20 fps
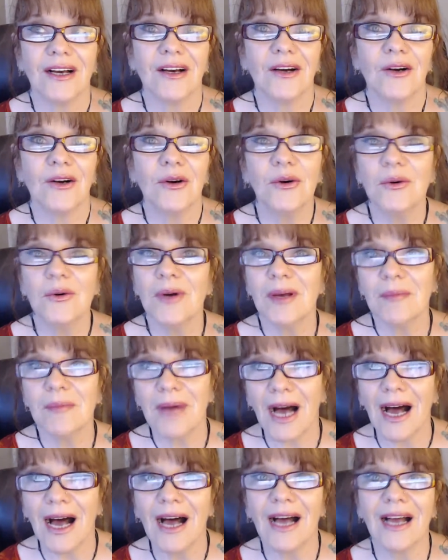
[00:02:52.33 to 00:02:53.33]
Who am
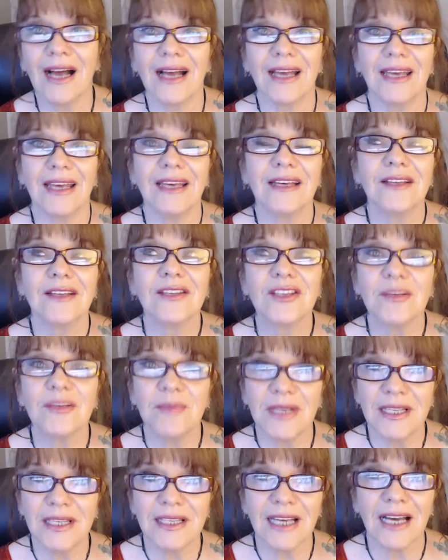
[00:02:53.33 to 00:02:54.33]
I to
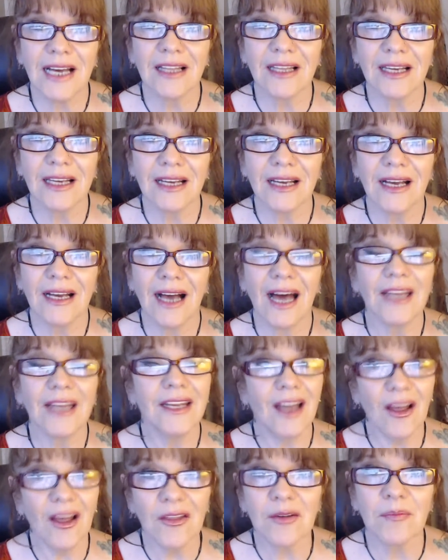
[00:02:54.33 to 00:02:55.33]
be telling
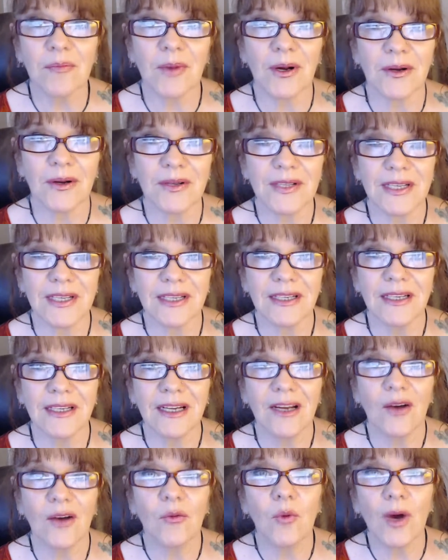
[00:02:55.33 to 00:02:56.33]
another person
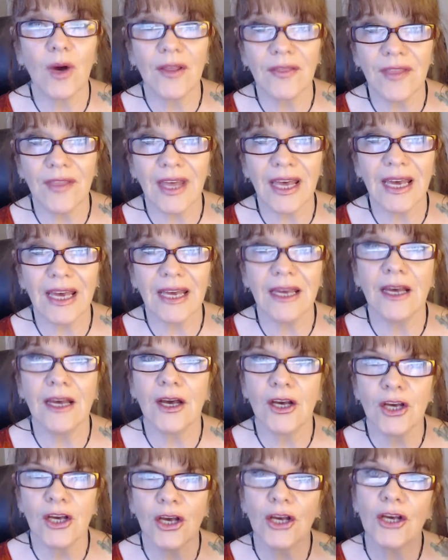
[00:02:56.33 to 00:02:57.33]
what they
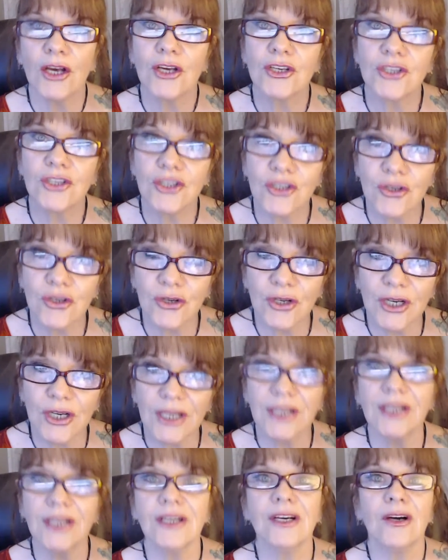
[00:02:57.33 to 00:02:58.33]

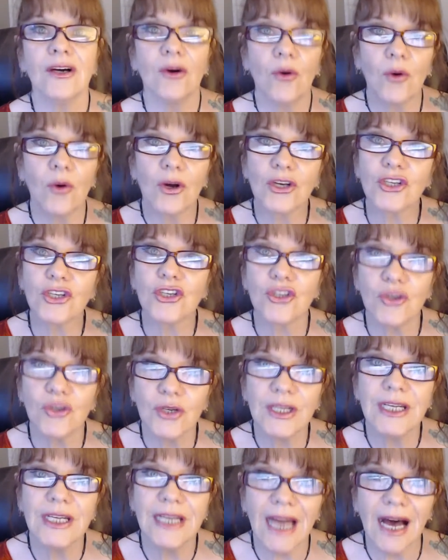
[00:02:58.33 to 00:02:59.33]
should or
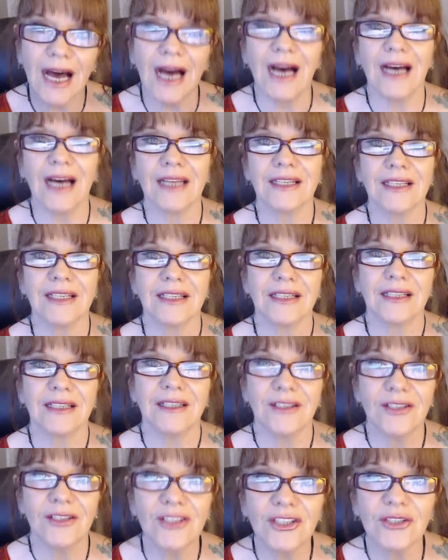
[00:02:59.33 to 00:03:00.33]
should not
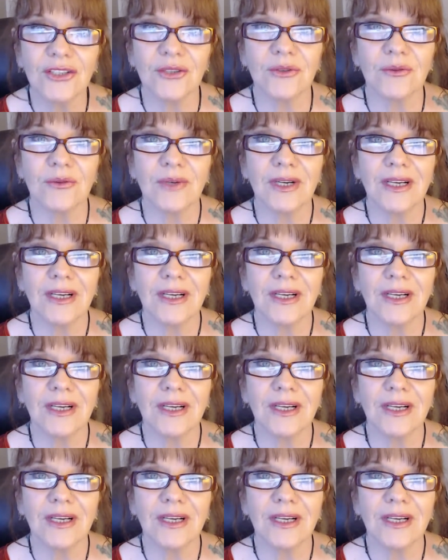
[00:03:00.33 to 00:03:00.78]
do?